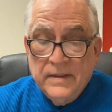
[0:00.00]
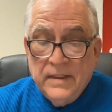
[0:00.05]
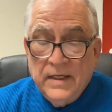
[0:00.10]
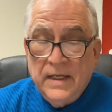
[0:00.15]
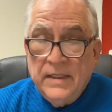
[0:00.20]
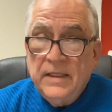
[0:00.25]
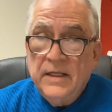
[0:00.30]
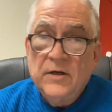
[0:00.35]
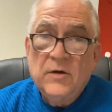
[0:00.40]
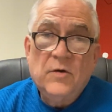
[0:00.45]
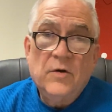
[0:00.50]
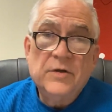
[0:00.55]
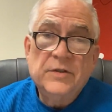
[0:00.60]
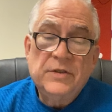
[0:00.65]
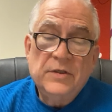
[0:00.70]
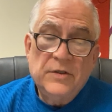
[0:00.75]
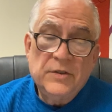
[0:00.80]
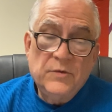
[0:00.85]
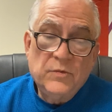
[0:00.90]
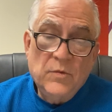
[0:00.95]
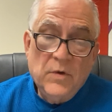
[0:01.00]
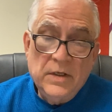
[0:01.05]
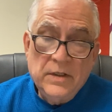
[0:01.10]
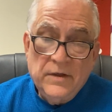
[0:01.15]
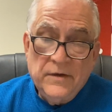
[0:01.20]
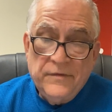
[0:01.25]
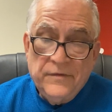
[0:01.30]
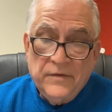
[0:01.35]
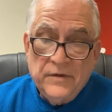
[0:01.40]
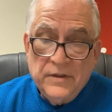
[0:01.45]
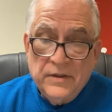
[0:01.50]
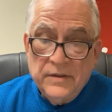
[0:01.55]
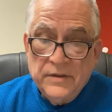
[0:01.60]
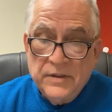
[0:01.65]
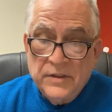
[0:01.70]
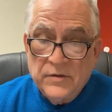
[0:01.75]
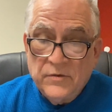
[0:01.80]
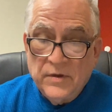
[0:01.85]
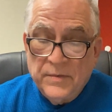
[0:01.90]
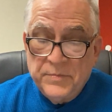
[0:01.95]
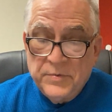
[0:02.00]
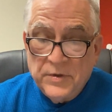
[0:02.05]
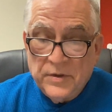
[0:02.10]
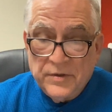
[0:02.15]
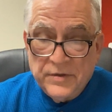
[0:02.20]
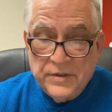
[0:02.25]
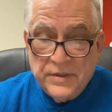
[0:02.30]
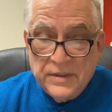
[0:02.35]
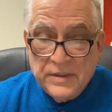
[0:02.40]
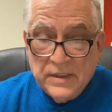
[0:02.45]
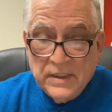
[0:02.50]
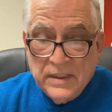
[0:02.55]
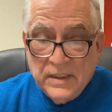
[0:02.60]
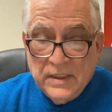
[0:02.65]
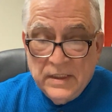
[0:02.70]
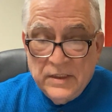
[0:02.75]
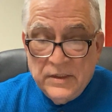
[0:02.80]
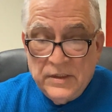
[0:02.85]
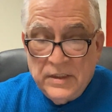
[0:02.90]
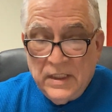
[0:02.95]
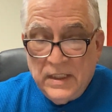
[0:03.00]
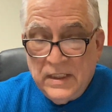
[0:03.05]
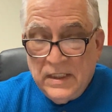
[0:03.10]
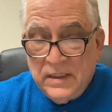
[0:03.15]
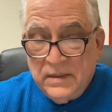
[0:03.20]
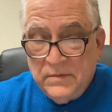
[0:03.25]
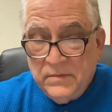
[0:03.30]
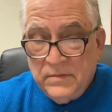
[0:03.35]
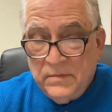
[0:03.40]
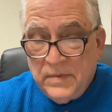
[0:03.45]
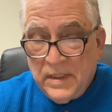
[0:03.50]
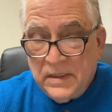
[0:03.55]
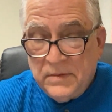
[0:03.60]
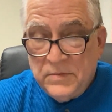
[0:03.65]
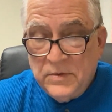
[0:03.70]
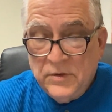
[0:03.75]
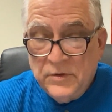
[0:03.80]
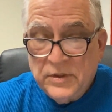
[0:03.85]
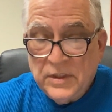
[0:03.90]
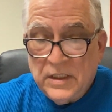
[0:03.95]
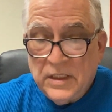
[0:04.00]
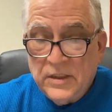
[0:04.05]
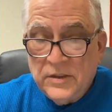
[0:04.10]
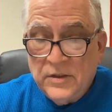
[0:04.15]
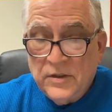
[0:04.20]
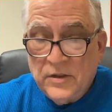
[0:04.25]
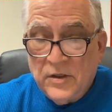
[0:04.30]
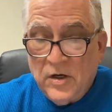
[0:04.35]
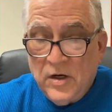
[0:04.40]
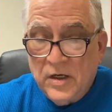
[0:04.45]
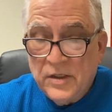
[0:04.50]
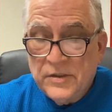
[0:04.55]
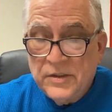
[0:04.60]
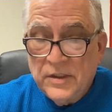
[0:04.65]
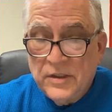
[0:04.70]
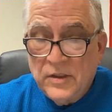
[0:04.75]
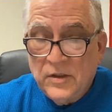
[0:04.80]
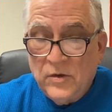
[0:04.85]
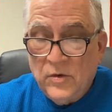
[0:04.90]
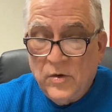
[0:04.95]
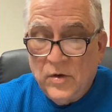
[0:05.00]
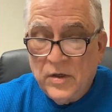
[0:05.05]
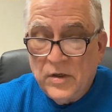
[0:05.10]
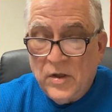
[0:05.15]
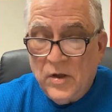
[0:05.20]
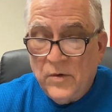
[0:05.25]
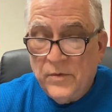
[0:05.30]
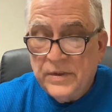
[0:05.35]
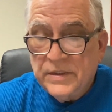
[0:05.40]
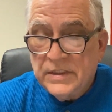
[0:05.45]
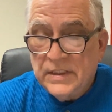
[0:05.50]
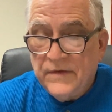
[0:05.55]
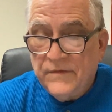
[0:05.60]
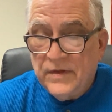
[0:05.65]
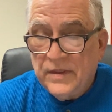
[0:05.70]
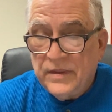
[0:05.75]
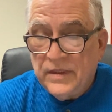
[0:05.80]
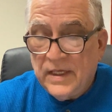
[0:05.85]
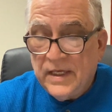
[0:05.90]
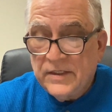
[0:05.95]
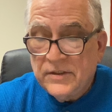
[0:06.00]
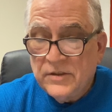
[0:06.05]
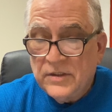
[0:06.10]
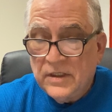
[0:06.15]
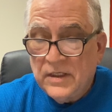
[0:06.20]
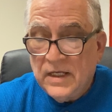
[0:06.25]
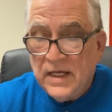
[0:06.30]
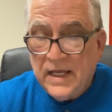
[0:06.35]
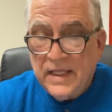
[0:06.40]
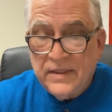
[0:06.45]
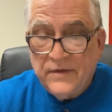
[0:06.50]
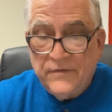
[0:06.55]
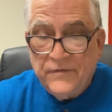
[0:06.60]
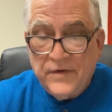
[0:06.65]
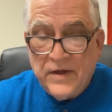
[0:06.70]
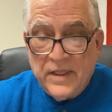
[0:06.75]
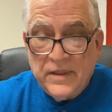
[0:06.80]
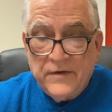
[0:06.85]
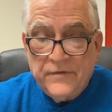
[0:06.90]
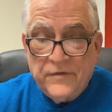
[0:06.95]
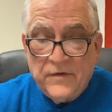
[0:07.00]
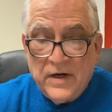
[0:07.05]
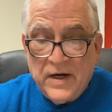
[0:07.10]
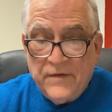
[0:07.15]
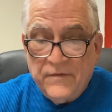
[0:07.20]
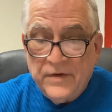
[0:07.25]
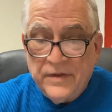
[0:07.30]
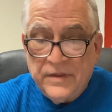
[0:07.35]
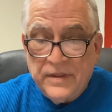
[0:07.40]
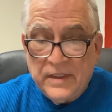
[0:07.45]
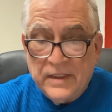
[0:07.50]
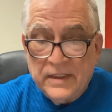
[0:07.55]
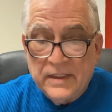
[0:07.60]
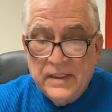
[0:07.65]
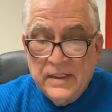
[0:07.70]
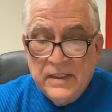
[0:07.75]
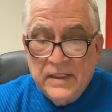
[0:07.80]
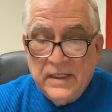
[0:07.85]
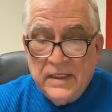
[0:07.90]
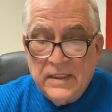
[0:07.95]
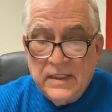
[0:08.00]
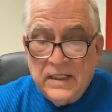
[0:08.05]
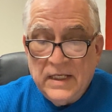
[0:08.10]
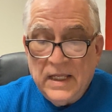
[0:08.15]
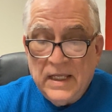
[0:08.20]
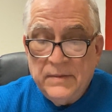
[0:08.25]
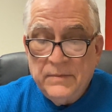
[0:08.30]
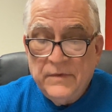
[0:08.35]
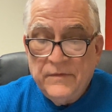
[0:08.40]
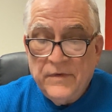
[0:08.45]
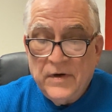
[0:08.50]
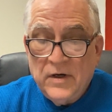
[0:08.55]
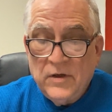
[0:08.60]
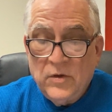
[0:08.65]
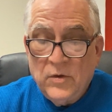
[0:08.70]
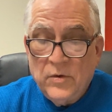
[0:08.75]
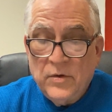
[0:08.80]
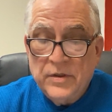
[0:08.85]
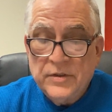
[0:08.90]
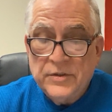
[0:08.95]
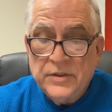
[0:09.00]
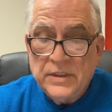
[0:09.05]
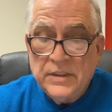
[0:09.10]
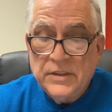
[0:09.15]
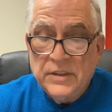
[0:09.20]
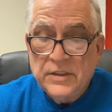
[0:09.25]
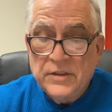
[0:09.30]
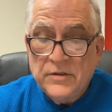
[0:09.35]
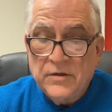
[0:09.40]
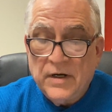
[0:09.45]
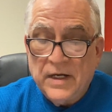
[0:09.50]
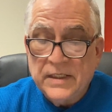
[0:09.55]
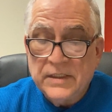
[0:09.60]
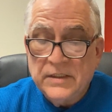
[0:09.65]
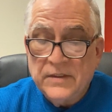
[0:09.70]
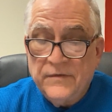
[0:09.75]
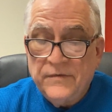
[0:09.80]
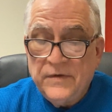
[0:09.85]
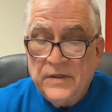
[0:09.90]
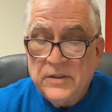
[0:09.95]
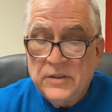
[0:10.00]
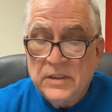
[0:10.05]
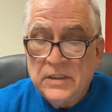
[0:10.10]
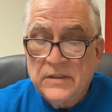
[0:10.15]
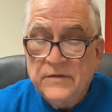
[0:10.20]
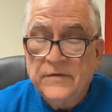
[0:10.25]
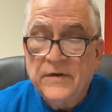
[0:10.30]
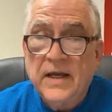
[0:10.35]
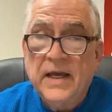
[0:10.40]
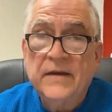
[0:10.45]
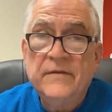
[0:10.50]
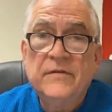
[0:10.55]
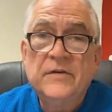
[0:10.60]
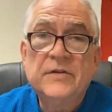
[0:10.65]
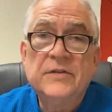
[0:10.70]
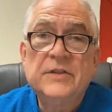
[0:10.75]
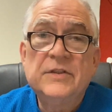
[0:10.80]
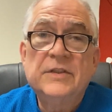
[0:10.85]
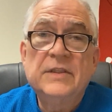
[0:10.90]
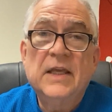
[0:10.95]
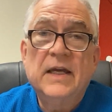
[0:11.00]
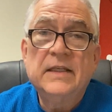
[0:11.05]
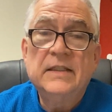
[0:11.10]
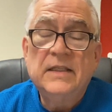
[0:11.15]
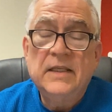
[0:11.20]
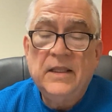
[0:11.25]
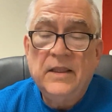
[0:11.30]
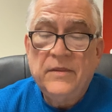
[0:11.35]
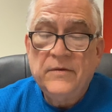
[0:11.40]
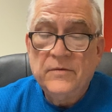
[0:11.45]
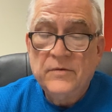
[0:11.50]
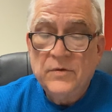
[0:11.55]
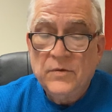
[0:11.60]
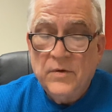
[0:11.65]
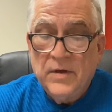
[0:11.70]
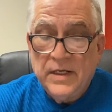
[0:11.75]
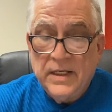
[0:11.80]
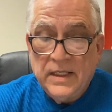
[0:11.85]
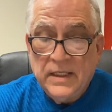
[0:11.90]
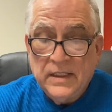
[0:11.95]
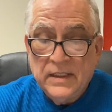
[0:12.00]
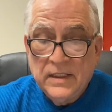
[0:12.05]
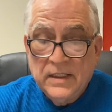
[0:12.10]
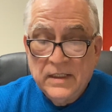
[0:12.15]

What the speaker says: And then, of course, there's wonderful scriptures. Sing and make music in your heart to the Lord, always giving thanks to God the Father for everything, in the name of our Lord Jesus Christ, Ephesians 5, verses 19 through 20.